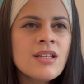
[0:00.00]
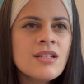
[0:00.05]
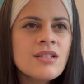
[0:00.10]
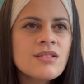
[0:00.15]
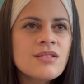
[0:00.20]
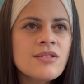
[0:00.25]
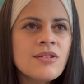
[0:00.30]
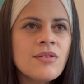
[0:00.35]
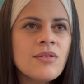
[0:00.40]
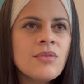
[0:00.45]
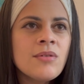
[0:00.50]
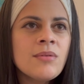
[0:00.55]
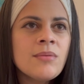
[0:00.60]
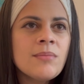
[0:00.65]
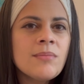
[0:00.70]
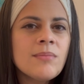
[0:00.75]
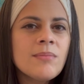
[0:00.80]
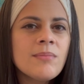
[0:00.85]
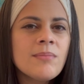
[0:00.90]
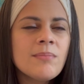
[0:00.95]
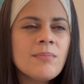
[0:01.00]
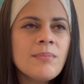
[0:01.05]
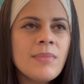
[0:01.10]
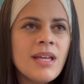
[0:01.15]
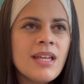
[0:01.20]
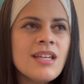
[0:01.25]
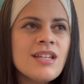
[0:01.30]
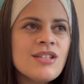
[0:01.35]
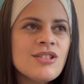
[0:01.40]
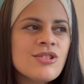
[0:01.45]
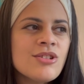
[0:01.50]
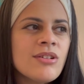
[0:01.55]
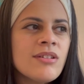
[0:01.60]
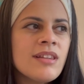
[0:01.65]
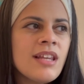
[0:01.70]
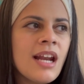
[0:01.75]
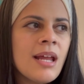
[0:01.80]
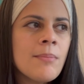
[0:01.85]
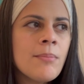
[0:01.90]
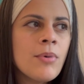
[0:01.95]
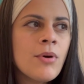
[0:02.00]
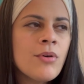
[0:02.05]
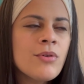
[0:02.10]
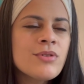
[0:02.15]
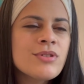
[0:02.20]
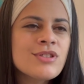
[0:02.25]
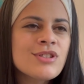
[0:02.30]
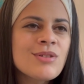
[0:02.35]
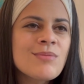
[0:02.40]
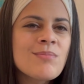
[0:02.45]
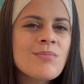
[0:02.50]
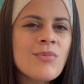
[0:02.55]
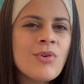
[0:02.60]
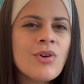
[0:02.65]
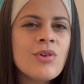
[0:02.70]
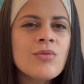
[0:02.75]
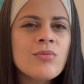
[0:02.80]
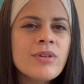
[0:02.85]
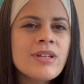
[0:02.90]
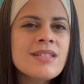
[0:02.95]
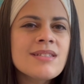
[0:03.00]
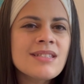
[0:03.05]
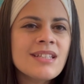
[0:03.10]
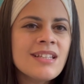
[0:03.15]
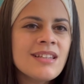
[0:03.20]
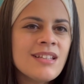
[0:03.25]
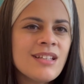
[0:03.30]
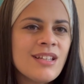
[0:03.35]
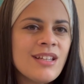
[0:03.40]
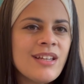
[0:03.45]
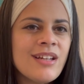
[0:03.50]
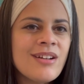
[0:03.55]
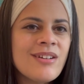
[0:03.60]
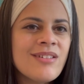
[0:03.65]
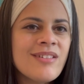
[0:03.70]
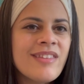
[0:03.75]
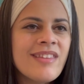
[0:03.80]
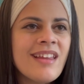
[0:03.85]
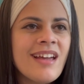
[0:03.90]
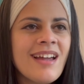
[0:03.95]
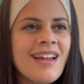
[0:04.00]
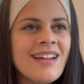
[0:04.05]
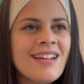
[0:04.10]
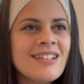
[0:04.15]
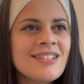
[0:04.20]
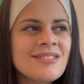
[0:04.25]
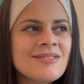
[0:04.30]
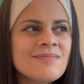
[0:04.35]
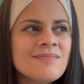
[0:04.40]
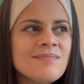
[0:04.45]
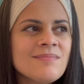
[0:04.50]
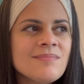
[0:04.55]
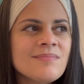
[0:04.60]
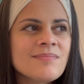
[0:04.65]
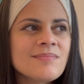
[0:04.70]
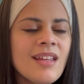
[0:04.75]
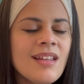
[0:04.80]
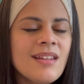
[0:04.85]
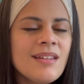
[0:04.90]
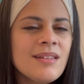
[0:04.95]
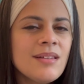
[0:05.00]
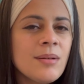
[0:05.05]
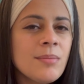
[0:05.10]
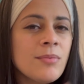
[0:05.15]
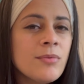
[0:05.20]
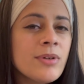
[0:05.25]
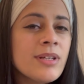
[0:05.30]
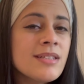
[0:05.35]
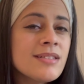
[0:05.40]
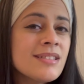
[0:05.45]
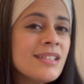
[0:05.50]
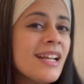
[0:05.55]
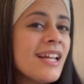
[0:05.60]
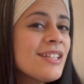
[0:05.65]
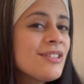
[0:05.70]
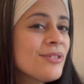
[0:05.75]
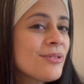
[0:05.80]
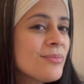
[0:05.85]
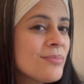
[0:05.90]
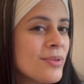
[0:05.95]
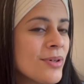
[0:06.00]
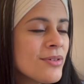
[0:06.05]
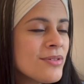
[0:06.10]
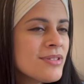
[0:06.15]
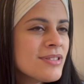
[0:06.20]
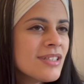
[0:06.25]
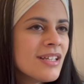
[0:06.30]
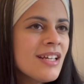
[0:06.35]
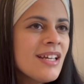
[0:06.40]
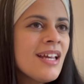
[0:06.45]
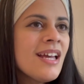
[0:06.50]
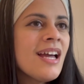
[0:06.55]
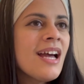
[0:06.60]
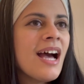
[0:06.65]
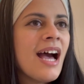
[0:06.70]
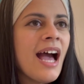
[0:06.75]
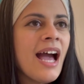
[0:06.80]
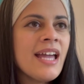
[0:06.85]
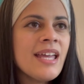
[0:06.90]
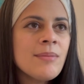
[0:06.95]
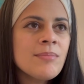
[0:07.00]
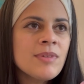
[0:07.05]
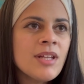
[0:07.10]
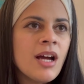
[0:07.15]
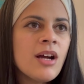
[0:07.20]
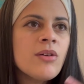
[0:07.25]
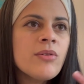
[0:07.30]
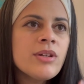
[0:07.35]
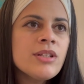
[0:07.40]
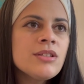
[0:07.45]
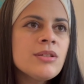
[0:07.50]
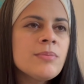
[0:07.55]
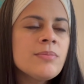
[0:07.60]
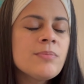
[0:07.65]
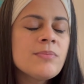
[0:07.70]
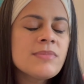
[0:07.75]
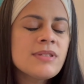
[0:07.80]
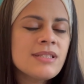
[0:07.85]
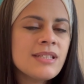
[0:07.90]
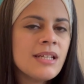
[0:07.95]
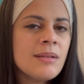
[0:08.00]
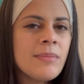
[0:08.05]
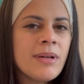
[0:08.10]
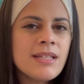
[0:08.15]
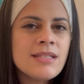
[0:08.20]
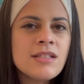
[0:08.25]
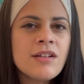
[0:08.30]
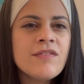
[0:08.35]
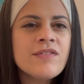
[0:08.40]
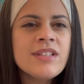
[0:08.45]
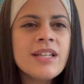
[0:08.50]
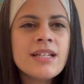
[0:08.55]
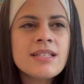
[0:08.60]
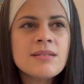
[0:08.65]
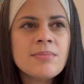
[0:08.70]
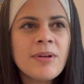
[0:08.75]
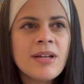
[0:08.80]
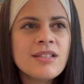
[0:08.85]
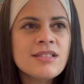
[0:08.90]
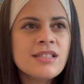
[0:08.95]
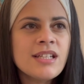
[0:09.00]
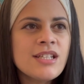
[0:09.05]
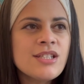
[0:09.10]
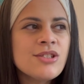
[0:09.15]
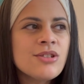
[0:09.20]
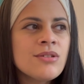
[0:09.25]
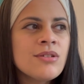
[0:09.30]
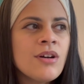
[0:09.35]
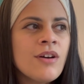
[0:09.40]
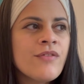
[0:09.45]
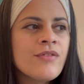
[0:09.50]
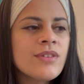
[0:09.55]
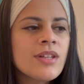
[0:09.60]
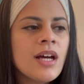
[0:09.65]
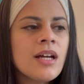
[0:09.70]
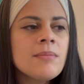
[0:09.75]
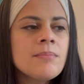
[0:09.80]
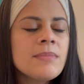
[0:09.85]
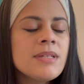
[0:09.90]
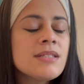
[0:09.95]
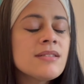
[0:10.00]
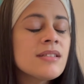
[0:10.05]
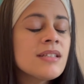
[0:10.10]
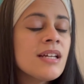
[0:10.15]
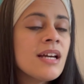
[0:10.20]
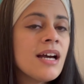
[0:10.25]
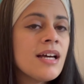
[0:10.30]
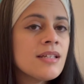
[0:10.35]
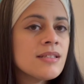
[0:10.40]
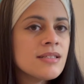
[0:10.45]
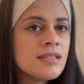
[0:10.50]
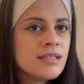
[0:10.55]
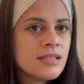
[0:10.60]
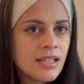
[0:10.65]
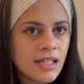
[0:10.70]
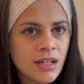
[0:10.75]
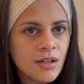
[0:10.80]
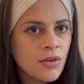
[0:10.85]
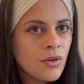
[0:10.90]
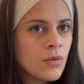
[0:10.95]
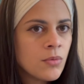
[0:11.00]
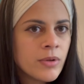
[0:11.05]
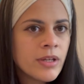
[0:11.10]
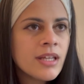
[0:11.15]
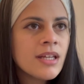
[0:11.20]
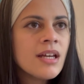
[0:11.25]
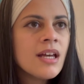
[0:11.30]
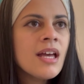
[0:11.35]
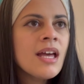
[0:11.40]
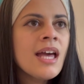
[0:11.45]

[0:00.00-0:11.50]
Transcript: So making sure that I post more weeks in the year than the weeks that I don't post I am not going to set myself the expectation of not missing a single week.